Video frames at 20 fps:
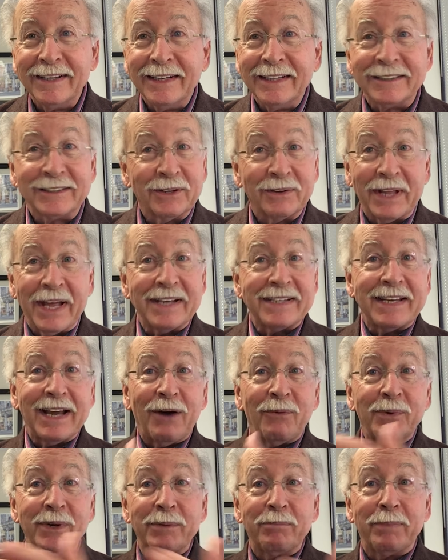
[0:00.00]
So that's how
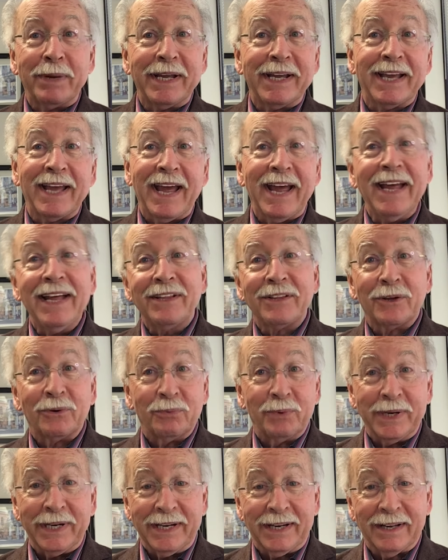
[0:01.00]
we began the
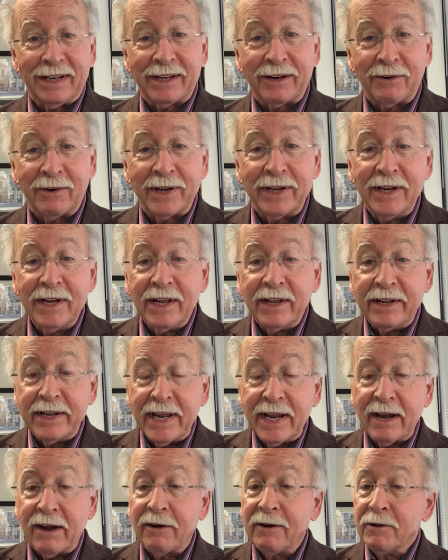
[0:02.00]
week, literally.
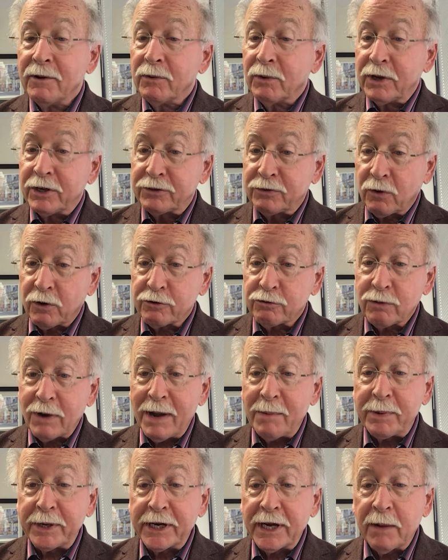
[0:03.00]
Now, as far as
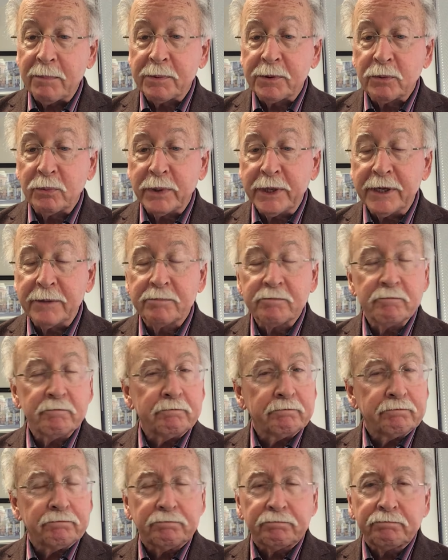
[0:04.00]
wrapping up the week,
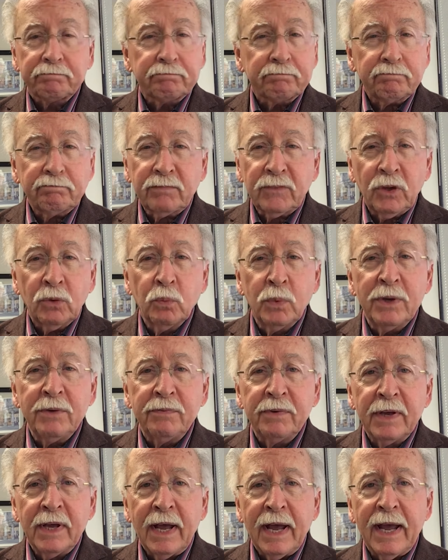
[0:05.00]

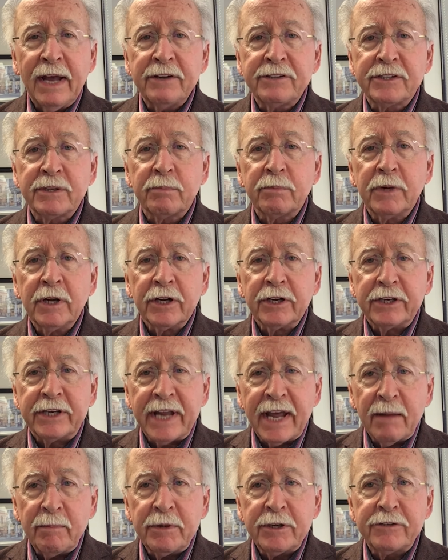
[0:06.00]
We've had some
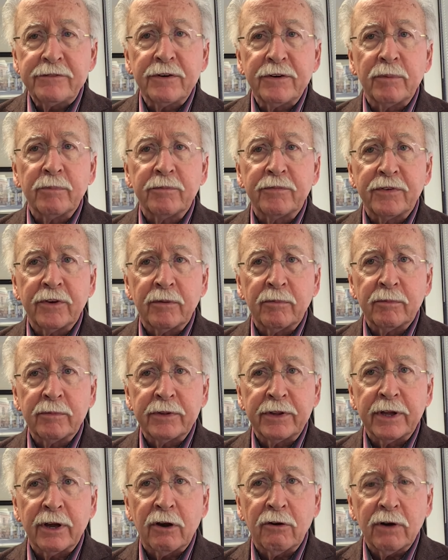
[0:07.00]
damage from, from
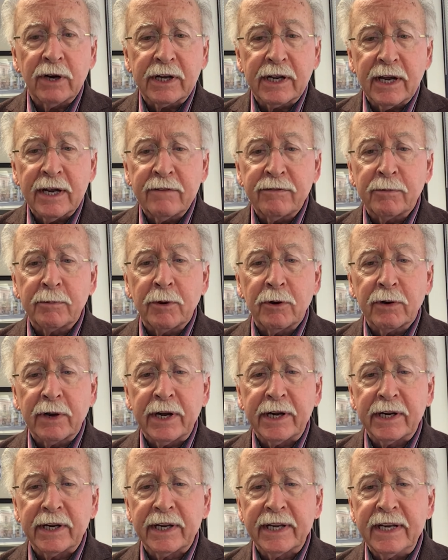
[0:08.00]
the hurricane, from Hurricane
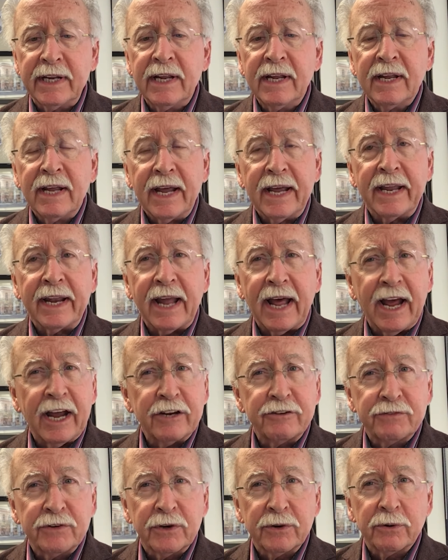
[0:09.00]
Helene in
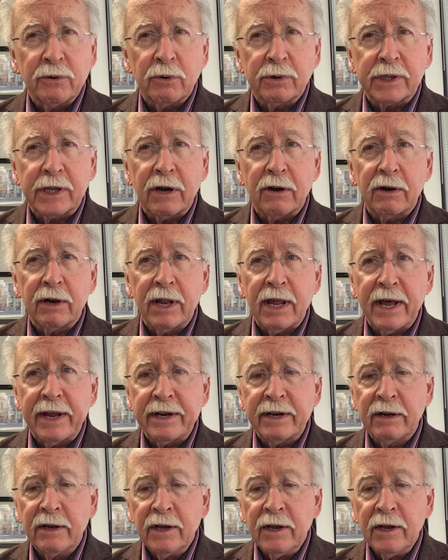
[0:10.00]
Asheville, North Carolina.